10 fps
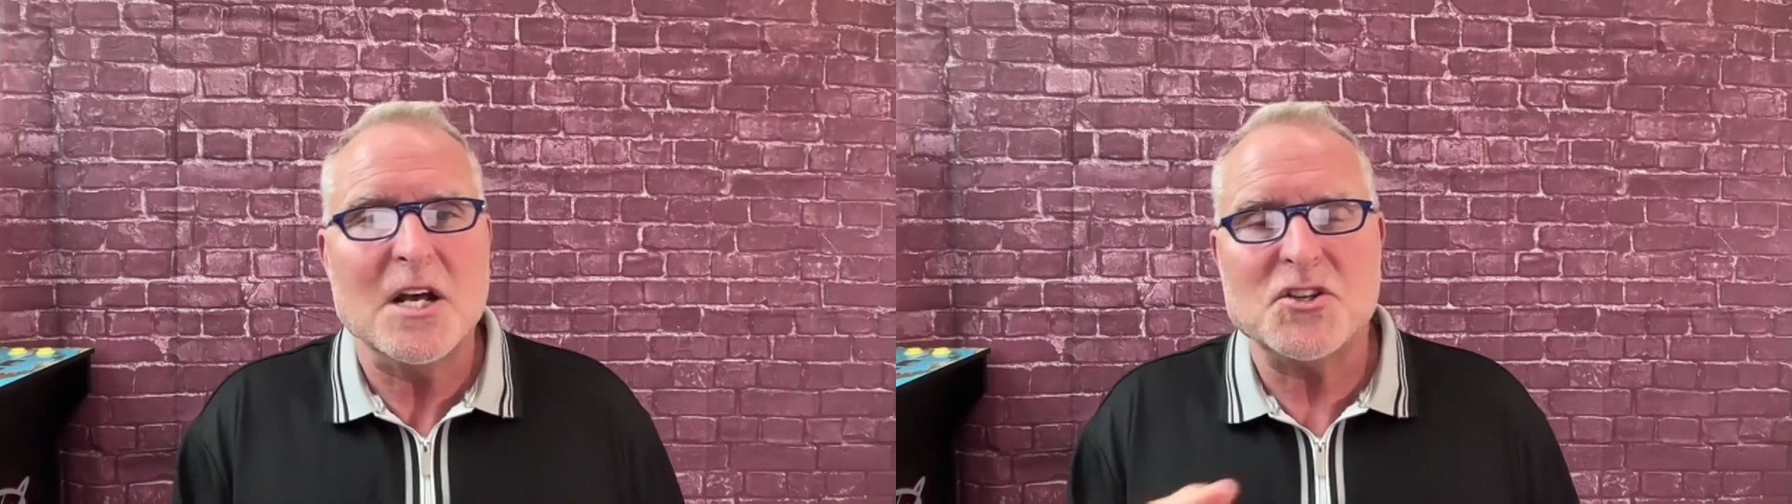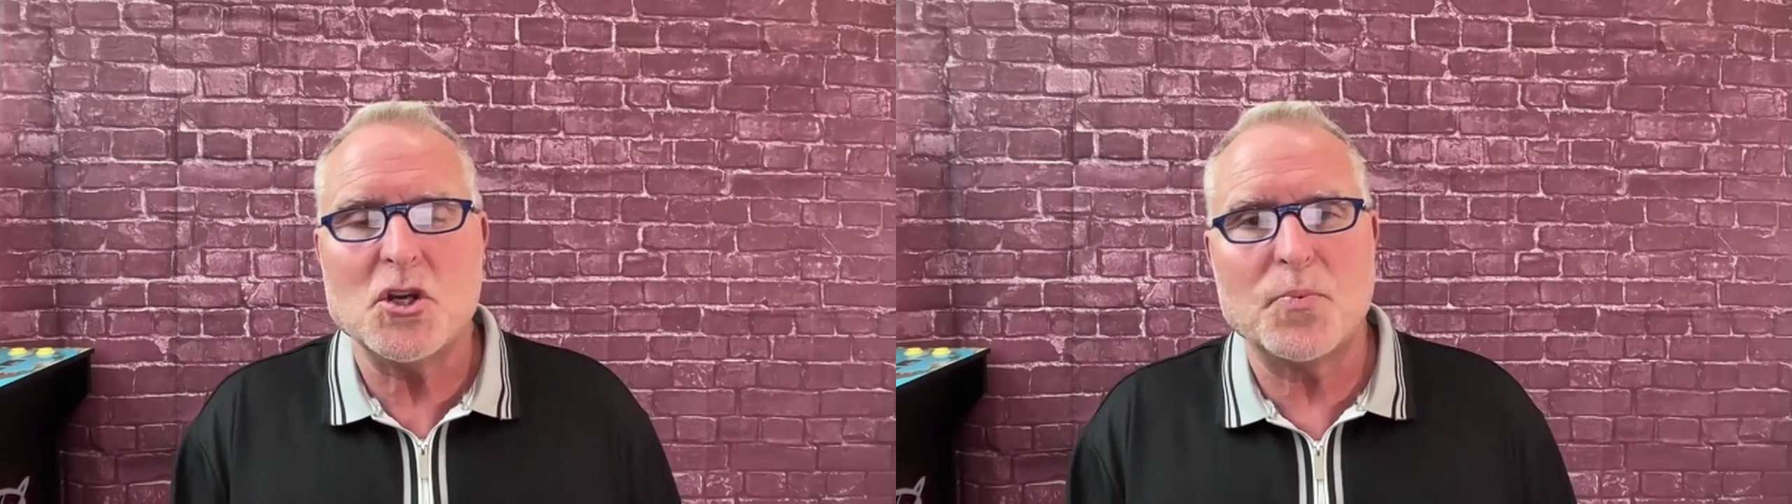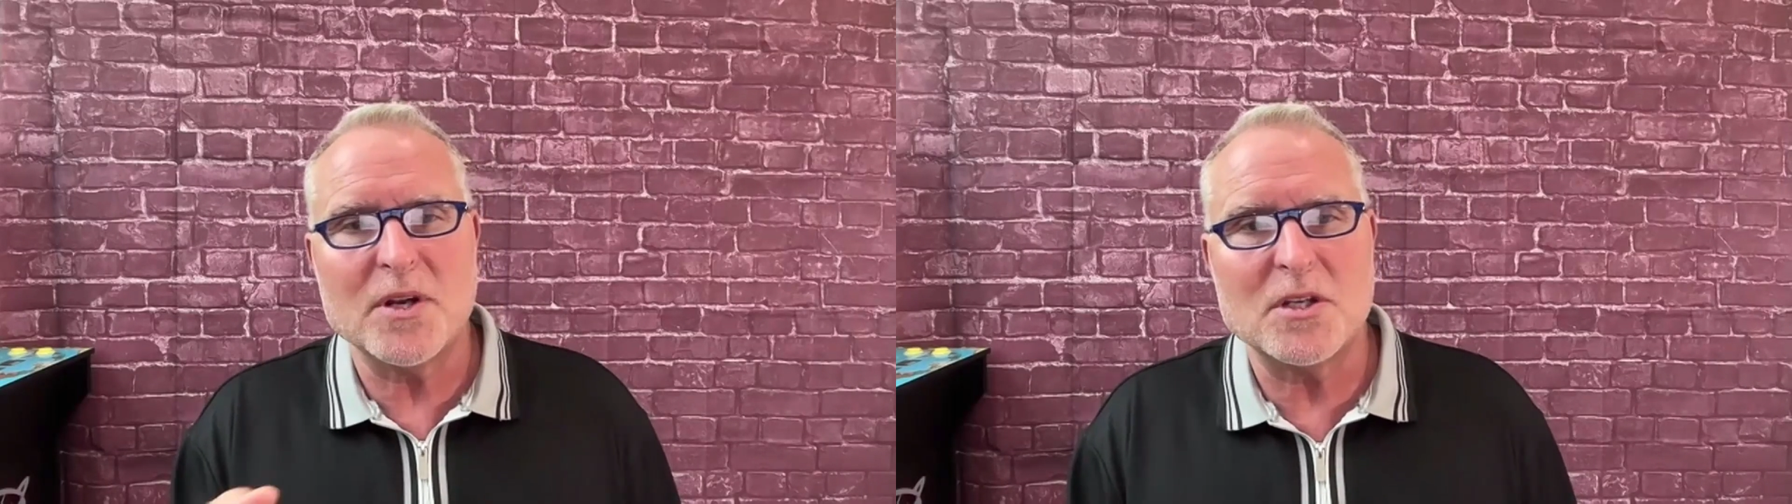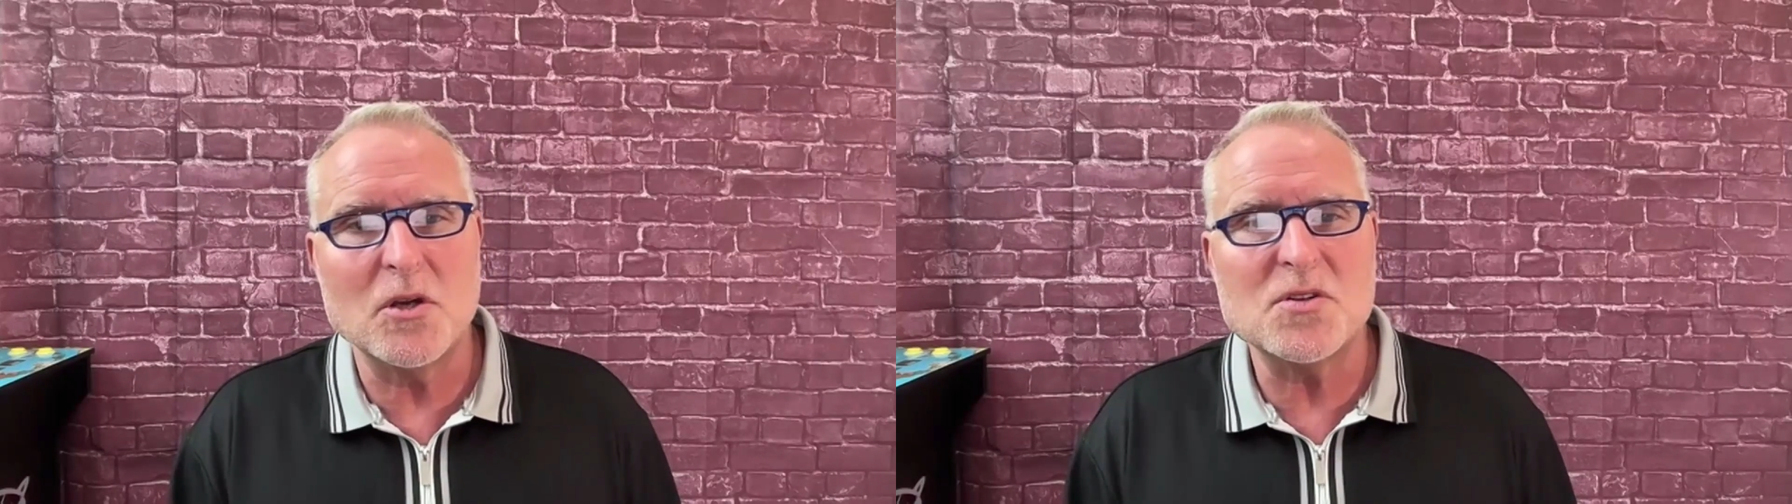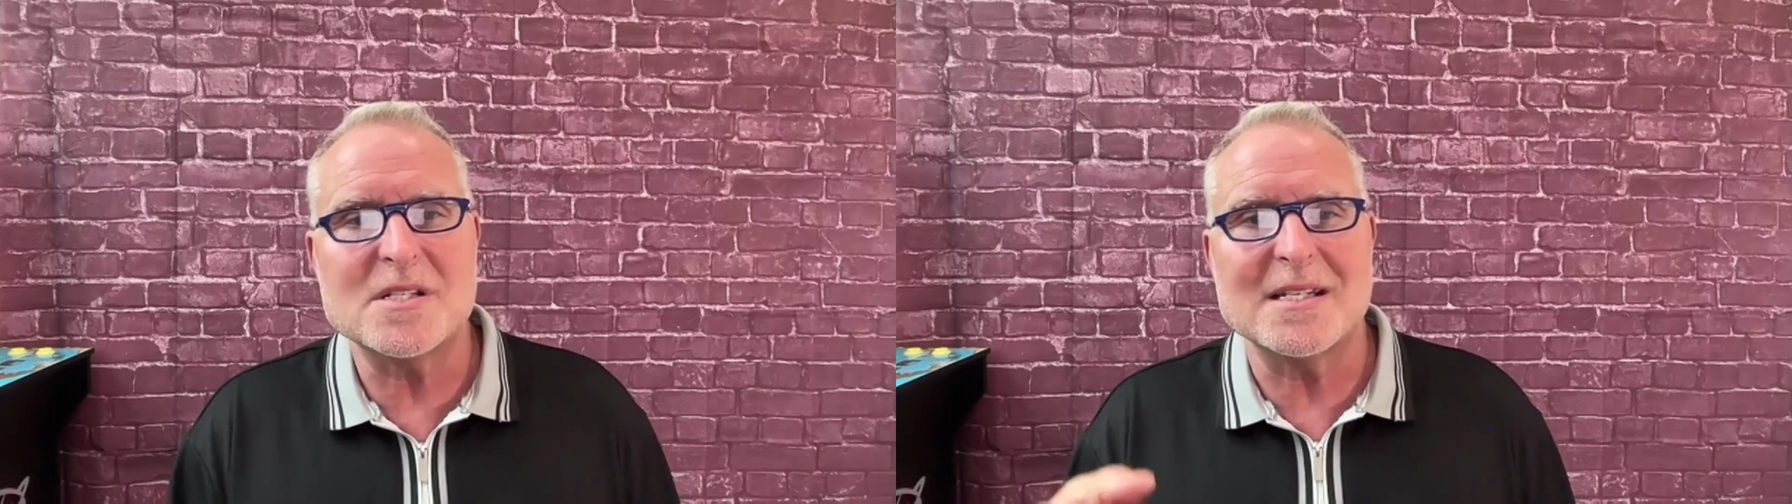to
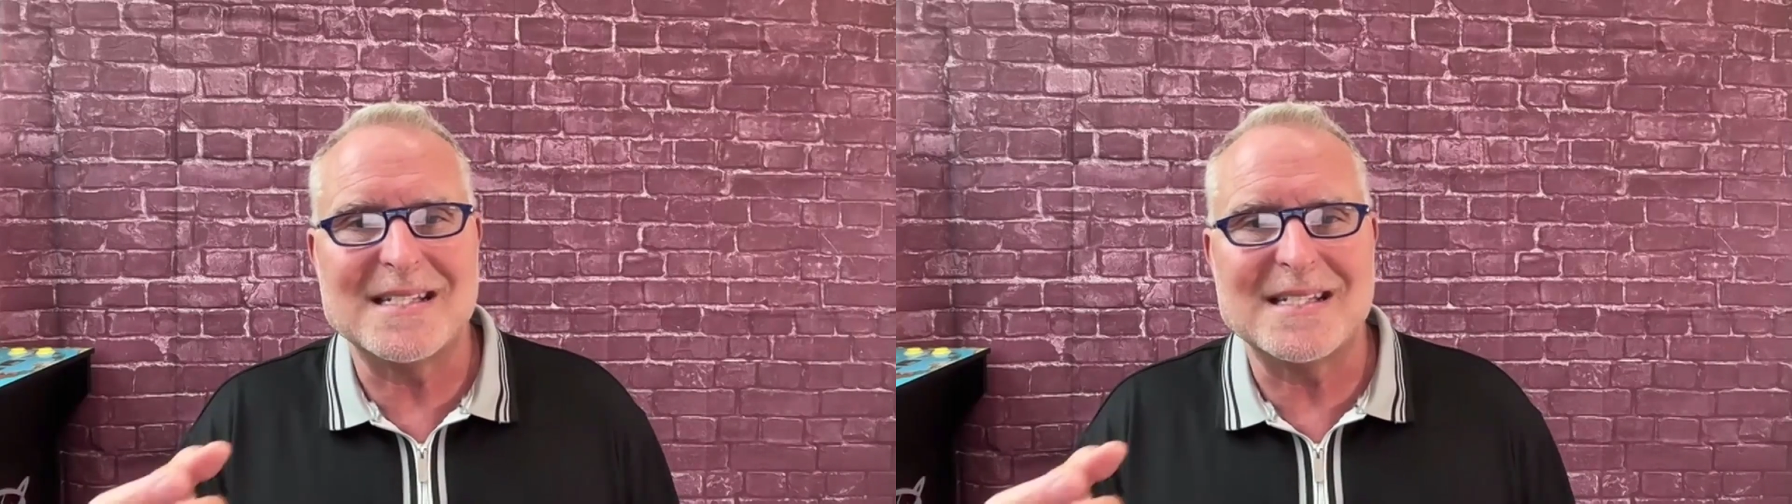produce